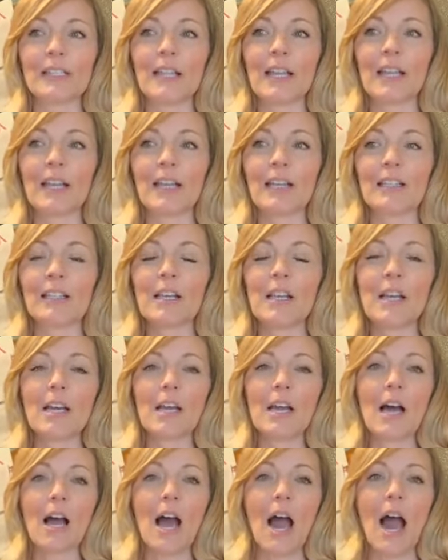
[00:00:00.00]
And
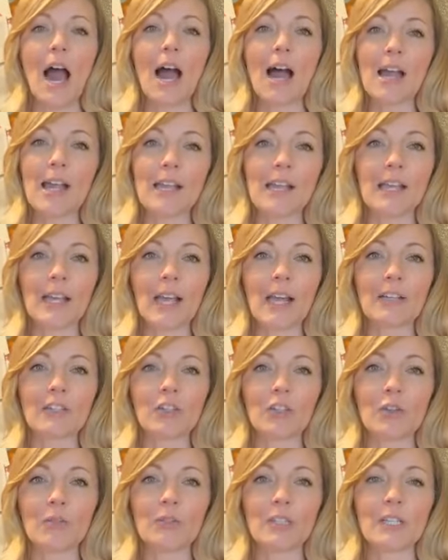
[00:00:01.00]
I had to
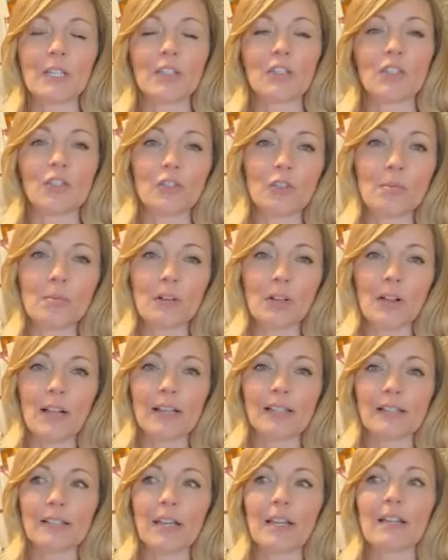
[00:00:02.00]
go teach a Zumba
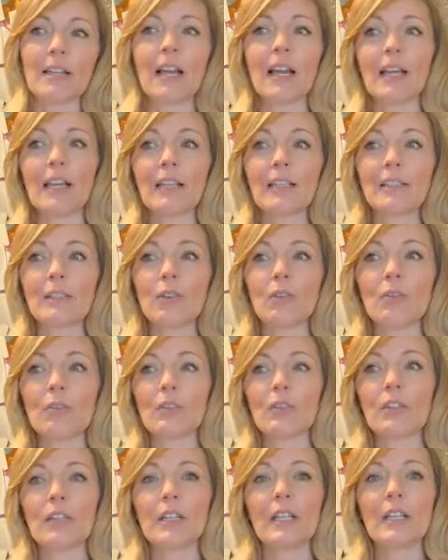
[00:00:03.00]
class that night
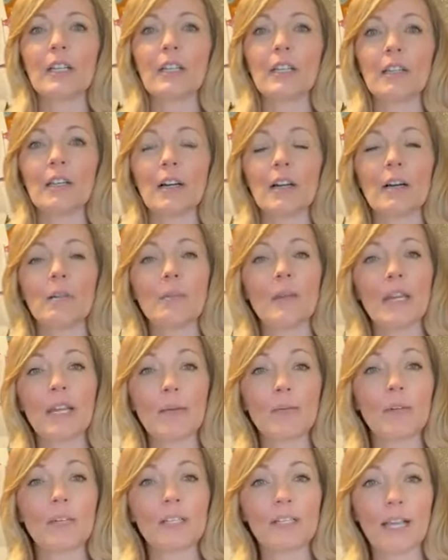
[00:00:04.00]
over in a
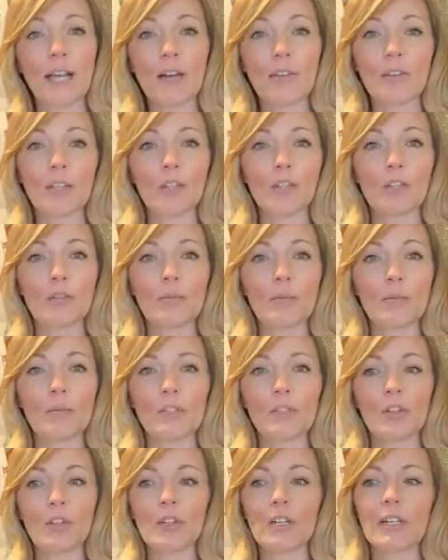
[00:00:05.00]
neighboring town in Cuba,
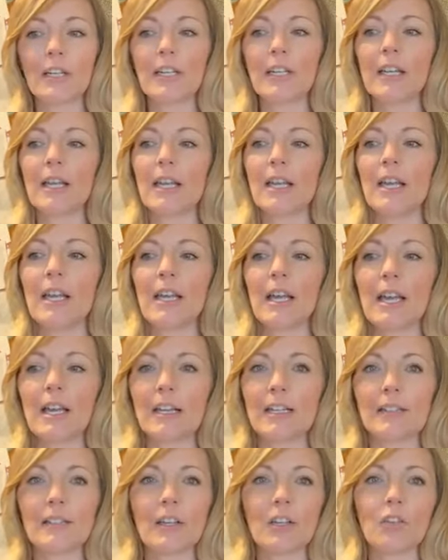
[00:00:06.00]
Missouri. And
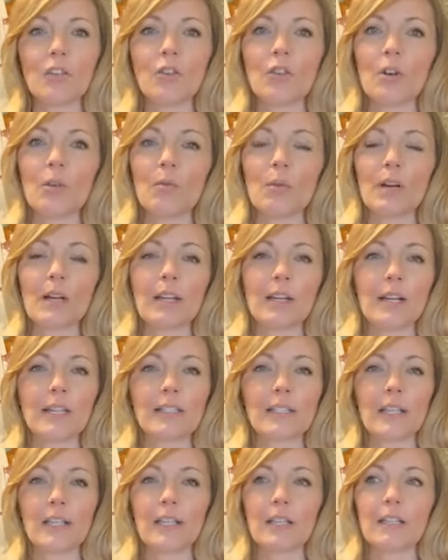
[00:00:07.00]
I said, "You know what?" I
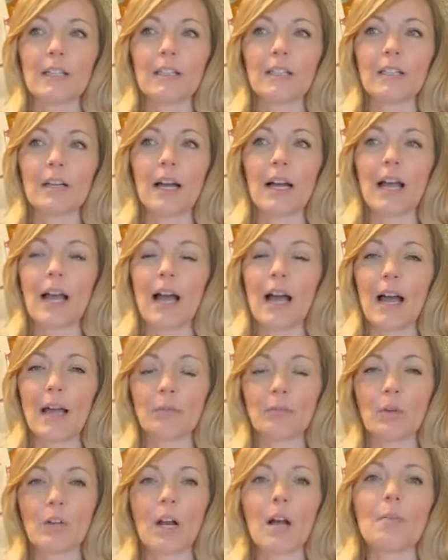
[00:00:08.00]
said, I
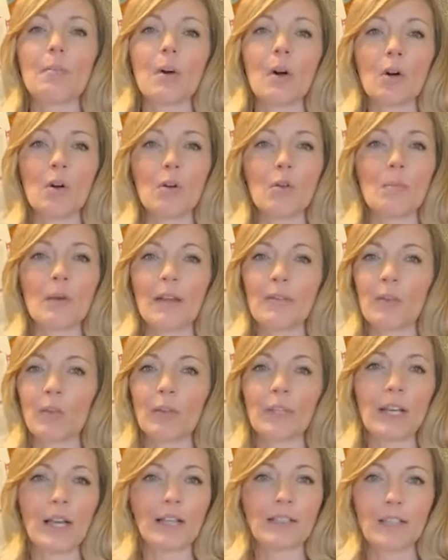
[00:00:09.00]
will come home. I've
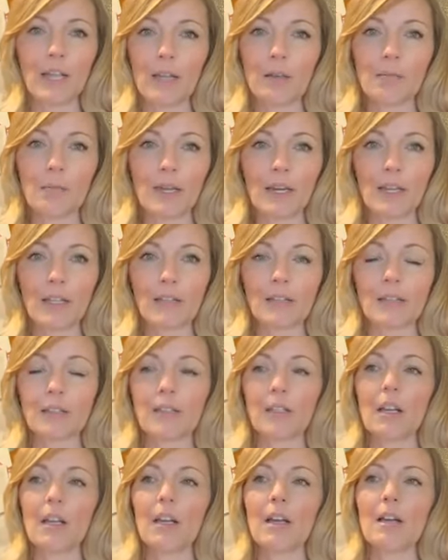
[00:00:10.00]
only got 10
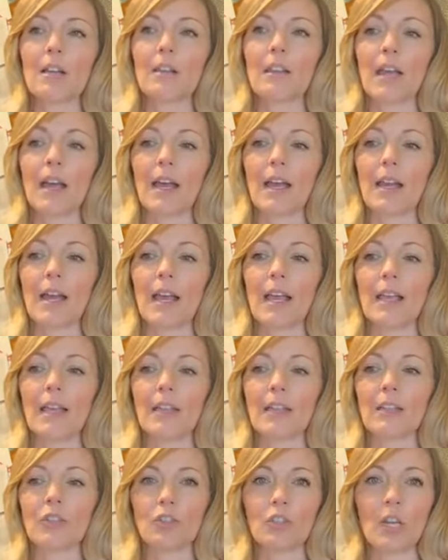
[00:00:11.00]
minutes that I
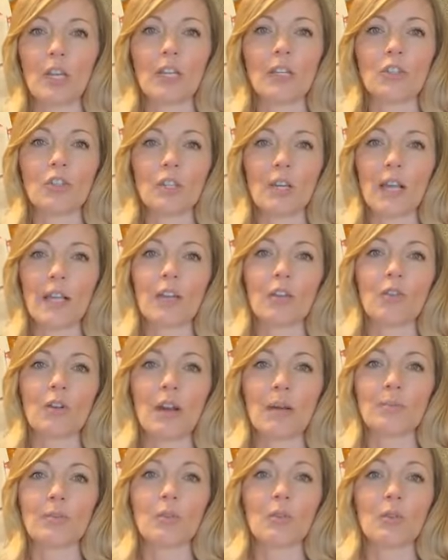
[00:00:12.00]
can change, and I can
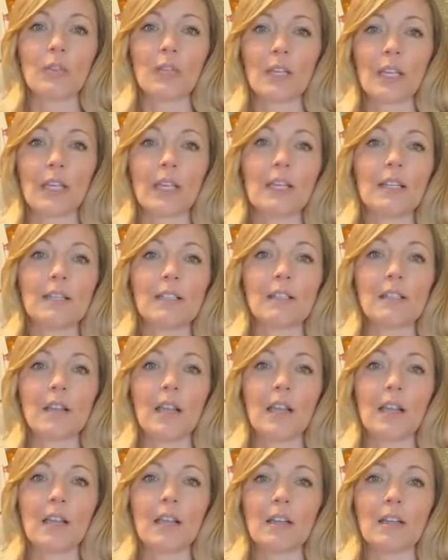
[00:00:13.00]
grab two of the kids.
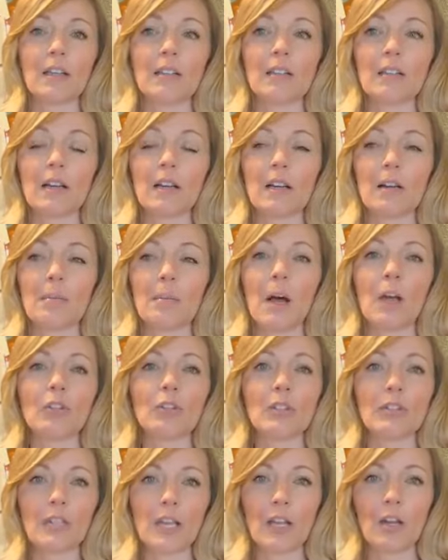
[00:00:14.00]
And I'll
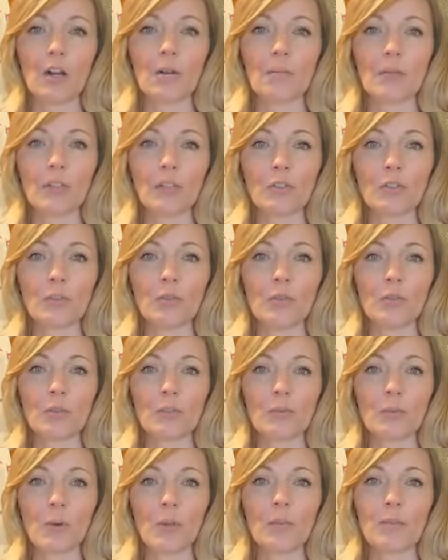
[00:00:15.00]
just take our middle two
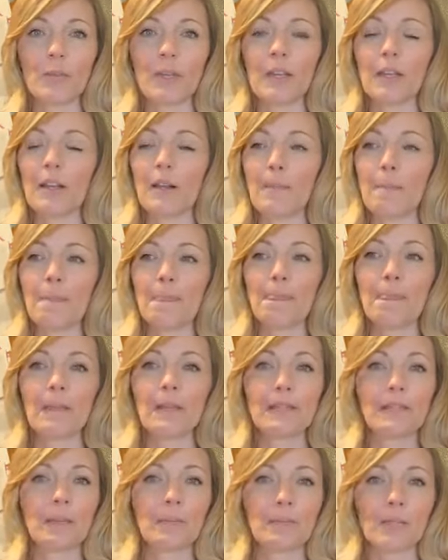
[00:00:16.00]
girls with me.
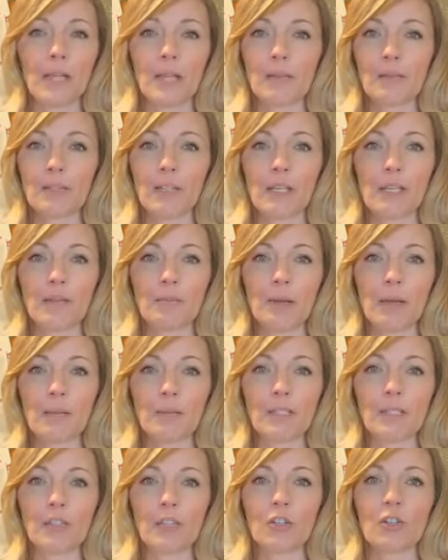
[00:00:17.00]
Sometimes they need
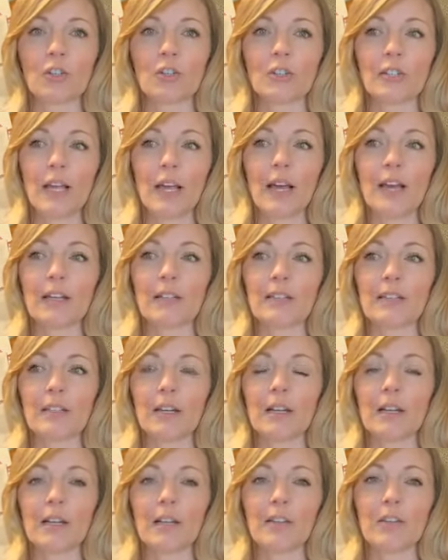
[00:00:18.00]
babysitters
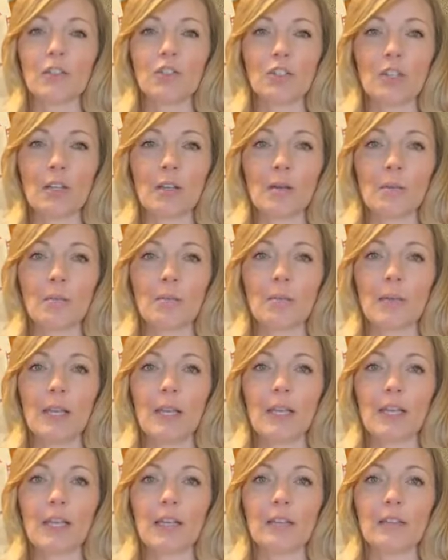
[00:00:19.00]
at the gym,
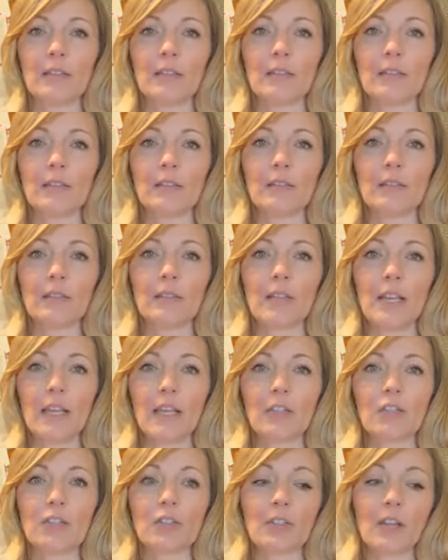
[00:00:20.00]
and they
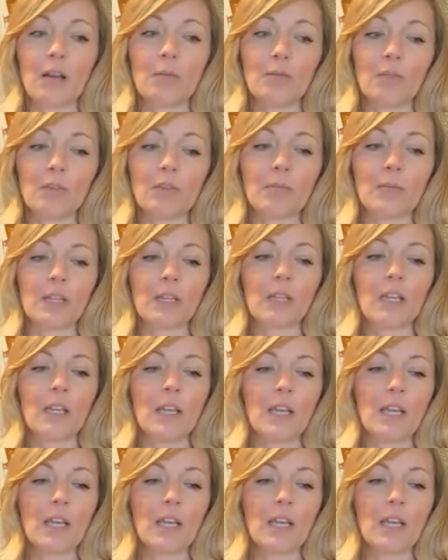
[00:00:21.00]
can just come with me."